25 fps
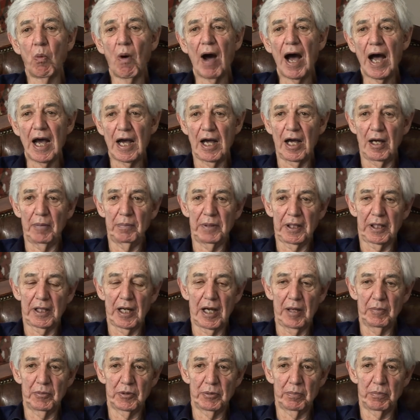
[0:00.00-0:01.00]
why I
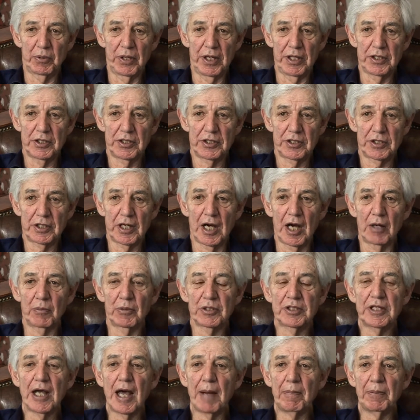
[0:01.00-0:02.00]
became depressed. I
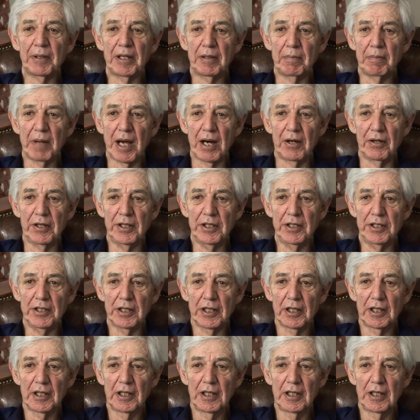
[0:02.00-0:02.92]
was happily married.